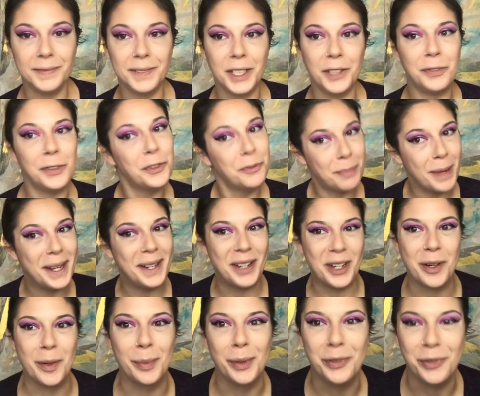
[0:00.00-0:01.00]
if you've been
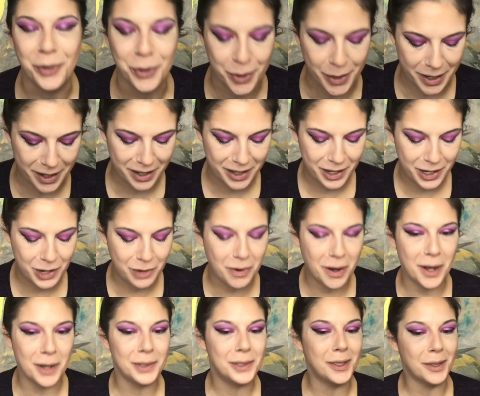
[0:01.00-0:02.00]
here before, you
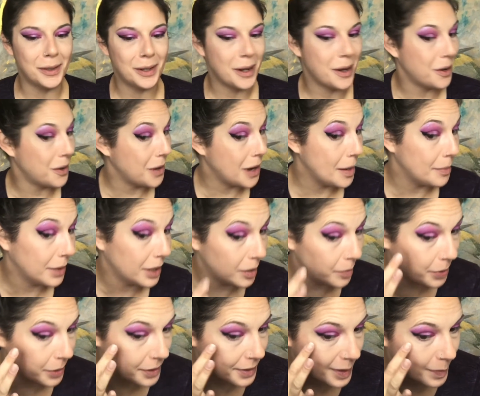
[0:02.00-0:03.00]
also know I'm going to
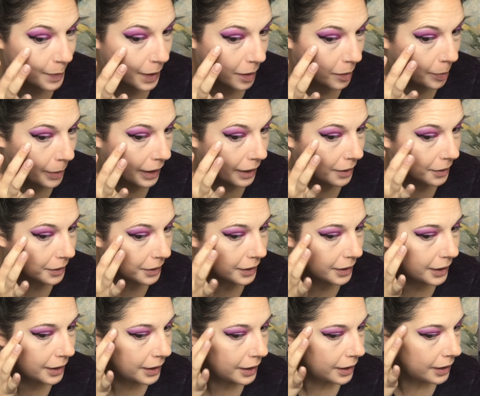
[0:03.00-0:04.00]
put Spellbound
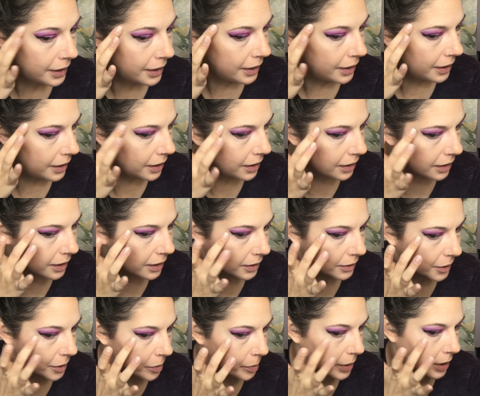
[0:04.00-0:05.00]
a
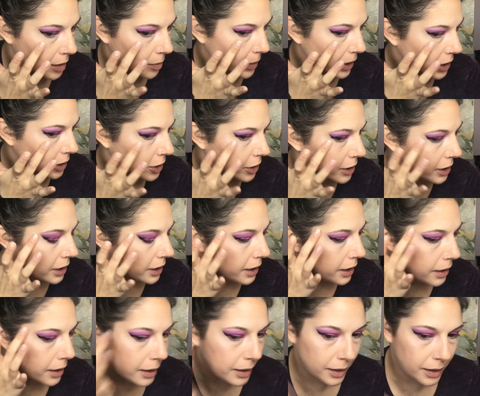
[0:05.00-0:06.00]
little bit on my cheek
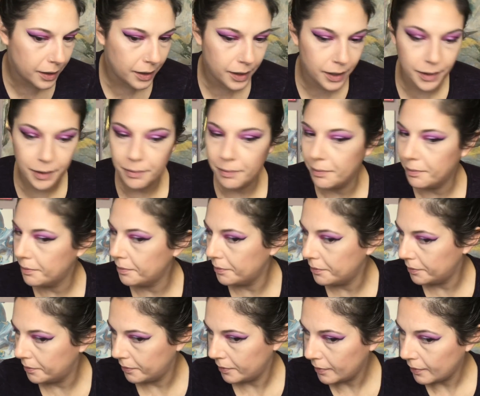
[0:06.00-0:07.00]
here.
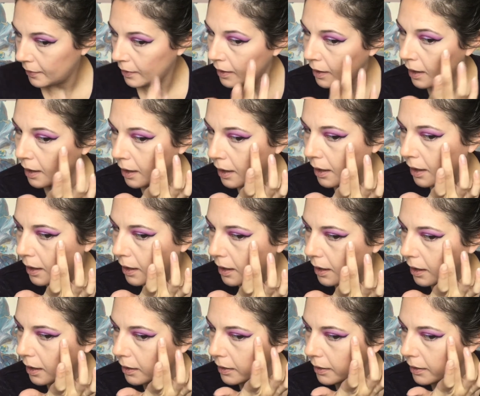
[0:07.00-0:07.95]
And a